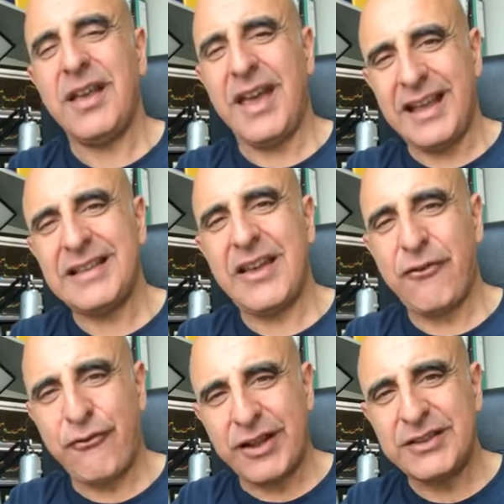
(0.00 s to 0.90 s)
and a
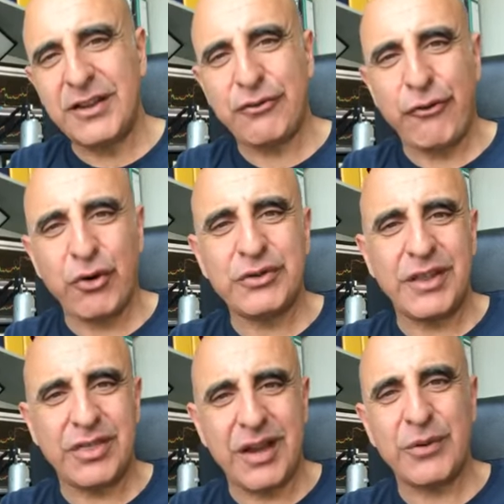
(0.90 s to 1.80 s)
funded
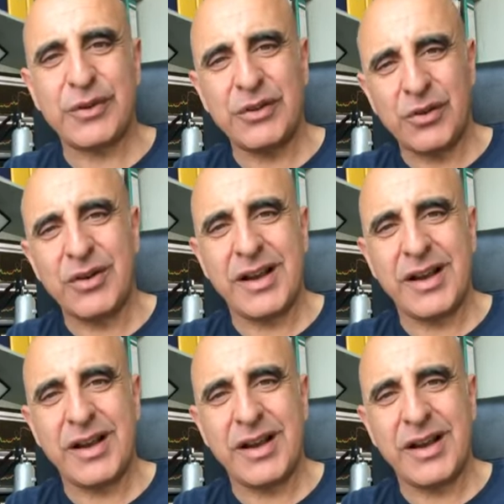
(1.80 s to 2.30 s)
fourteen thousand dollar